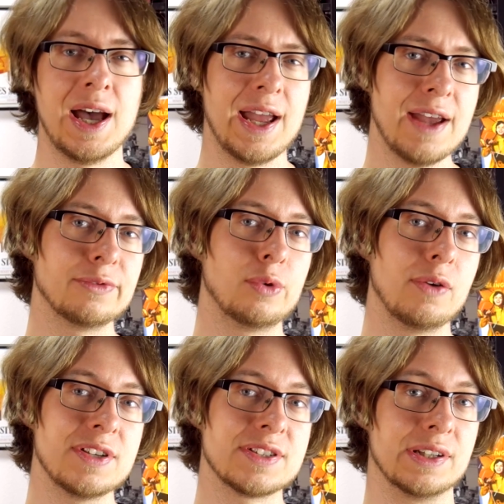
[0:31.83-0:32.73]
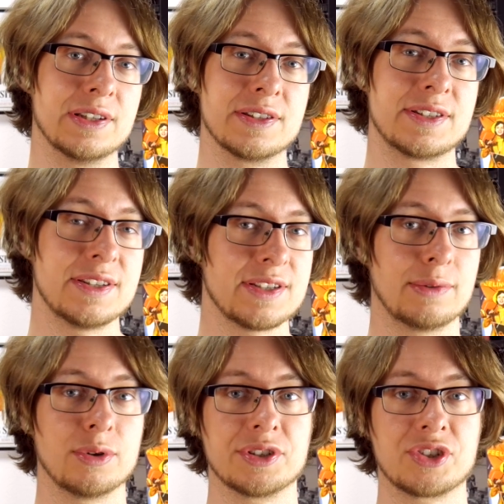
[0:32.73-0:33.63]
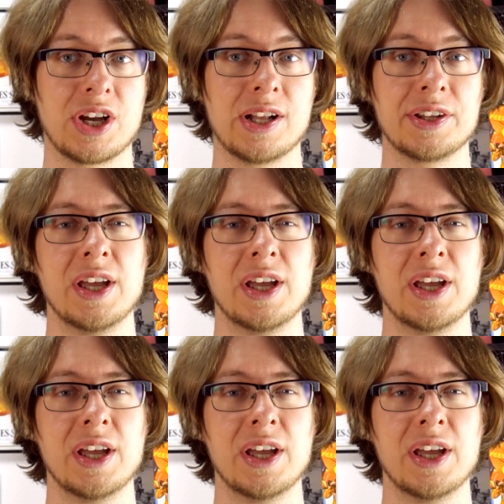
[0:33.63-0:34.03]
I haven't revisited it since I was a child,